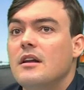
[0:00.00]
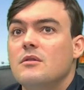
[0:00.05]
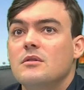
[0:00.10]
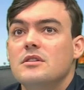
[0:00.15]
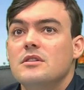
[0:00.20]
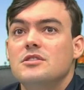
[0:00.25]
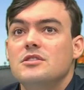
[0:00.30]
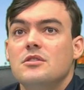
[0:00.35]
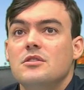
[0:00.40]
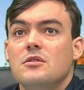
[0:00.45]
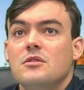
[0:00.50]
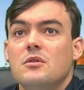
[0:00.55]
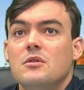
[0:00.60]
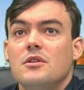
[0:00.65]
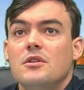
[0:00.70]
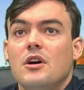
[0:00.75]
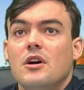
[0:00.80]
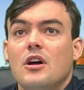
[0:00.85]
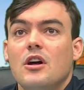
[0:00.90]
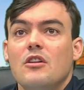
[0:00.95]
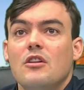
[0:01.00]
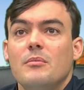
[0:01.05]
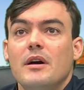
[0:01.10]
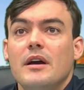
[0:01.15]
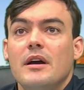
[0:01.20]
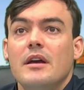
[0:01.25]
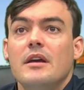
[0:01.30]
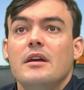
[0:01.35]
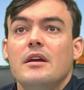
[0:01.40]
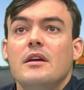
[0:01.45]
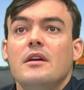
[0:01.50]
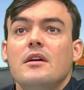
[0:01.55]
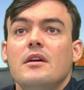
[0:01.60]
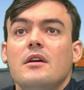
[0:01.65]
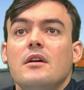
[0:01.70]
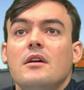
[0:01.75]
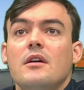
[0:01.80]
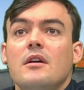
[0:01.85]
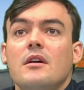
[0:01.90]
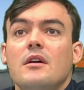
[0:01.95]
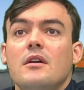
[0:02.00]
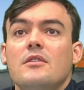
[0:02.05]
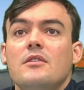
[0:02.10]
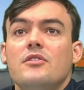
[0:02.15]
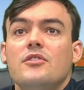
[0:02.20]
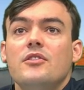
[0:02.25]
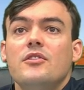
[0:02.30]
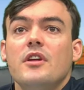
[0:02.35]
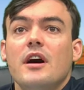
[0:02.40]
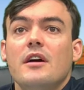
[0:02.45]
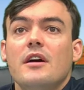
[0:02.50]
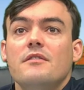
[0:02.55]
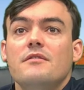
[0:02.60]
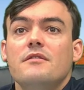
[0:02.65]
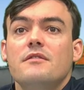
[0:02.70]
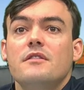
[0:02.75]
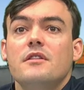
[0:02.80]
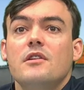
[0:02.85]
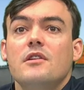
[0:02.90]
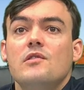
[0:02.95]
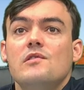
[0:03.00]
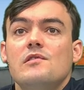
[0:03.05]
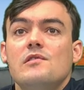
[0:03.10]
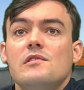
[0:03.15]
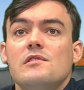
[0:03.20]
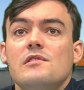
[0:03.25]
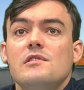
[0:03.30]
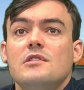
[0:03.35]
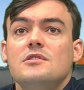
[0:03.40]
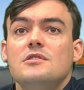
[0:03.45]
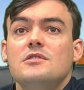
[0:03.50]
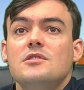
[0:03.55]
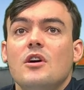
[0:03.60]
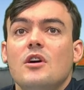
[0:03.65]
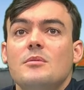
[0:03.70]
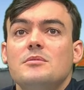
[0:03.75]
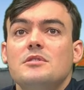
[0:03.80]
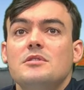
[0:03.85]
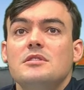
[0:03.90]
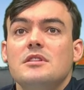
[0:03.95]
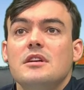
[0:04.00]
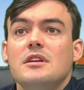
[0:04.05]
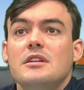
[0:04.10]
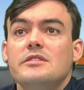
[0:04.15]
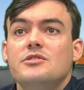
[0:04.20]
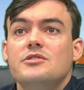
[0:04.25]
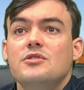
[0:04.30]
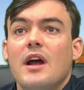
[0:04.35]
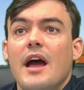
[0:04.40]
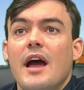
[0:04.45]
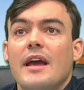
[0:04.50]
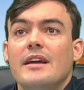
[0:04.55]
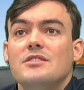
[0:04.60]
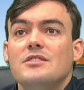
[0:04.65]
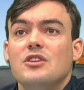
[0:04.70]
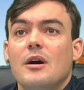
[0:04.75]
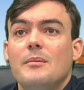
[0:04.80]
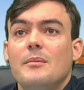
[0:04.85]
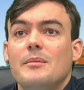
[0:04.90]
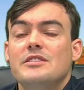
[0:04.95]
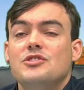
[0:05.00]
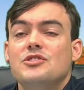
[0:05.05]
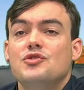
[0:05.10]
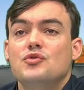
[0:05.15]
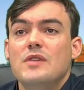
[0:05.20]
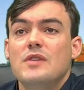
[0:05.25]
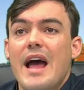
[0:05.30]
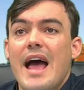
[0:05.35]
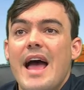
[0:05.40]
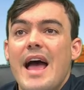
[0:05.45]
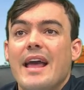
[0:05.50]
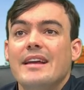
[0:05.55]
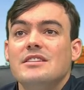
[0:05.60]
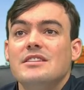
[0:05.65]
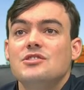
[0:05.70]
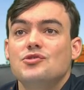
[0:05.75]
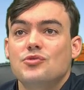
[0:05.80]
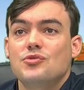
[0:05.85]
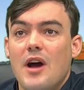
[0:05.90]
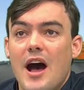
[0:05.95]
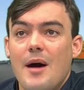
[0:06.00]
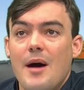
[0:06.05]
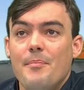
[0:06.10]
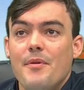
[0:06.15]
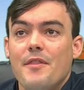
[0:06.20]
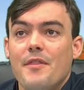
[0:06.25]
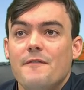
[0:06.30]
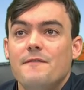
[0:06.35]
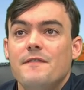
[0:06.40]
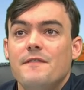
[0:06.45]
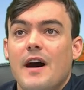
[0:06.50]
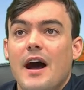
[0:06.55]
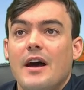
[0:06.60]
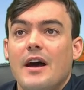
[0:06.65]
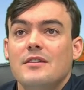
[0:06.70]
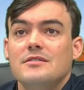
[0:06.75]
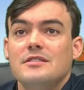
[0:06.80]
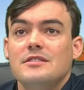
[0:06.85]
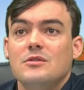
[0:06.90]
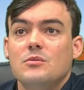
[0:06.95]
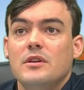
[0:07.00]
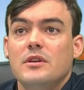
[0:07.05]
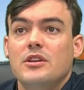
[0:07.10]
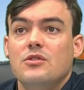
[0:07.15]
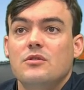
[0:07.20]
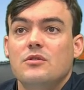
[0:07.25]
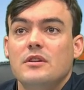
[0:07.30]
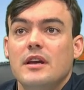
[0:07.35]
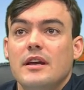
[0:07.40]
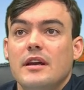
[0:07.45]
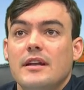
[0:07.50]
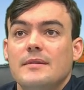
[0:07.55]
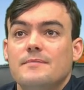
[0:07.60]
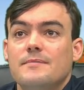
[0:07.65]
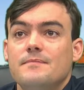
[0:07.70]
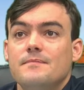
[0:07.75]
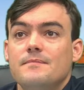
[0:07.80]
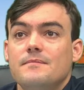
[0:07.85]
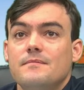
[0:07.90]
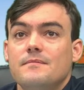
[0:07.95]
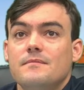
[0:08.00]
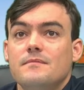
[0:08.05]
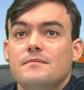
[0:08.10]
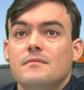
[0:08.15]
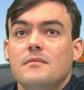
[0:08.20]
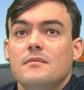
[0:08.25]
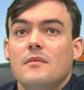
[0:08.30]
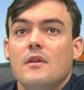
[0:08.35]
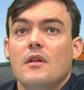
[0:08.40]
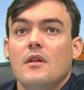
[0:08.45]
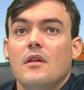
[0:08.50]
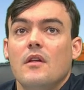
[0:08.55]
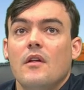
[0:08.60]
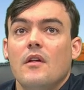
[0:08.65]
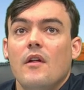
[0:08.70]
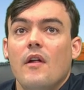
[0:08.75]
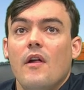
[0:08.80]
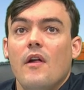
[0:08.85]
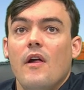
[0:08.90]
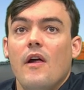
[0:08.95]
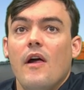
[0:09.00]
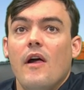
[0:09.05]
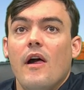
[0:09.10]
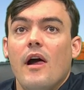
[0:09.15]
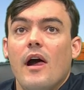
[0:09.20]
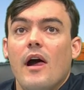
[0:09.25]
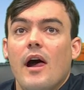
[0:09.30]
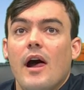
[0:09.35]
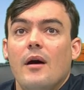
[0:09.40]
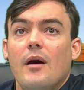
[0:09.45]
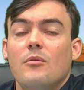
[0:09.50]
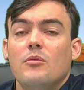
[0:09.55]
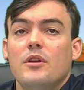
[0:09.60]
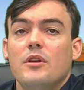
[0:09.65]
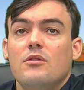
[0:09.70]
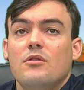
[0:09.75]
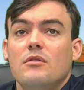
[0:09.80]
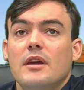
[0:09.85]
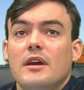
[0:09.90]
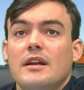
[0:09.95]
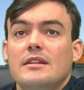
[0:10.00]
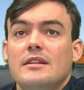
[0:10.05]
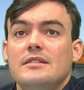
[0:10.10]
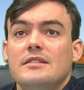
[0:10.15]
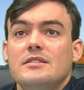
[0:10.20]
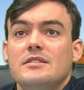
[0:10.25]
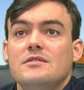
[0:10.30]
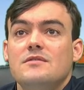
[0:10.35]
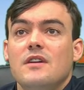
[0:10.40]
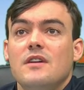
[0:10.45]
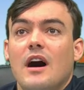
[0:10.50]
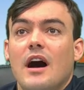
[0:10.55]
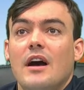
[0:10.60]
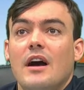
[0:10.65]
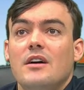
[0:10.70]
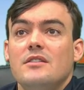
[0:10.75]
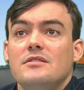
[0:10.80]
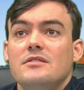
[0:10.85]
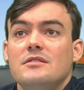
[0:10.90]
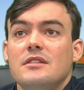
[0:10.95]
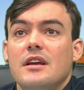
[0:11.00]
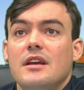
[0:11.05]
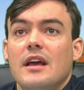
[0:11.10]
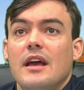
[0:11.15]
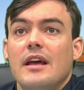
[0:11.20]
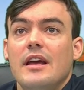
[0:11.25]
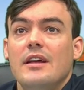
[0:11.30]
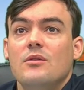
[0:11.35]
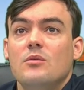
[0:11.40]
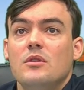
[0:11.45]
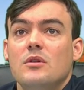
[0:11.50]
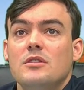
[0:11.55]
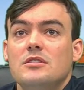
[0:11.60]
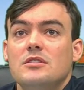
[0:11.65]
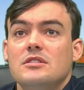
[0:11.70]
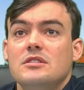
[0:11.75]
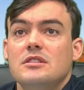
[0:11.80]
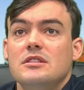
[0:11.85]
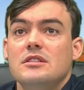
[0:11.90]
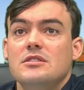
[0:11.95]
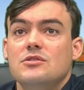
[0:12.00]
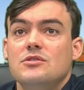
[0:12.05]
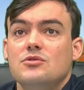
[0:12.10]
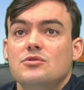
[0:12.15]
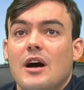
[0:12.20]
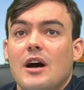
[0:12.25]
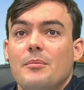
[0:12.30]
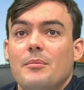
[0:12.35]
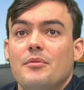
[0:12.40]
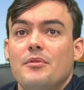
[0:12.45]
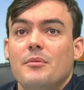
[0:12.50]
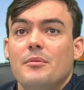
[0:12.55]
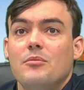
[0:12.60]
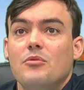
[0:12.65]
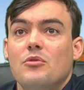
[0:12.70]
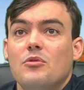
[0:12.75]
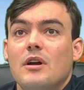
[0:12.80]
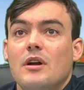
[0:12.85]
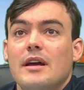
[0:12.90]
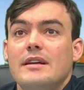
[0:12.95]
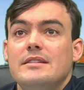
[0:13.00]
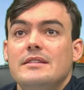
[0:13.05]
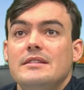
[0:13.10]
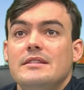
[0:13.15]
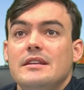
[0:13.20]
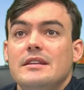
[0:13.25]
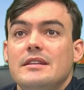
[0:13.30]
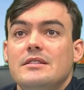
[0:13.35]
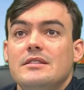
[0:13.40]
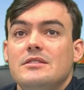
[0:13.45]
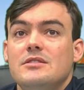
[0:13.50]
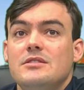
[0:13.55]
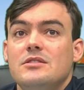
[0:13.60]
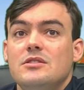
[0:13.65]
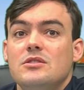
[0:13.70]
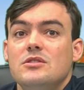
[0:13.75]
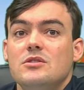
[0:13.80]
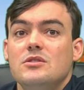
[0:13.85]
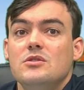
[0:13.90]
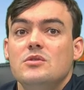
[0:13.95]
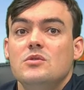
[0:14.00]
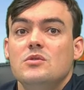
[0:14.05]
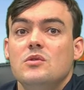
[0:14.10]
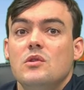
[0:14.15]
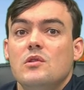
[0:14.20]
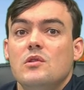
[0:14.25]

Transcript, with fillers: want to show the world all of my stuff. So I'm just going to drag. So I'm going to drag and drop the files that we created. We created these files, and we're just going to drop them right into,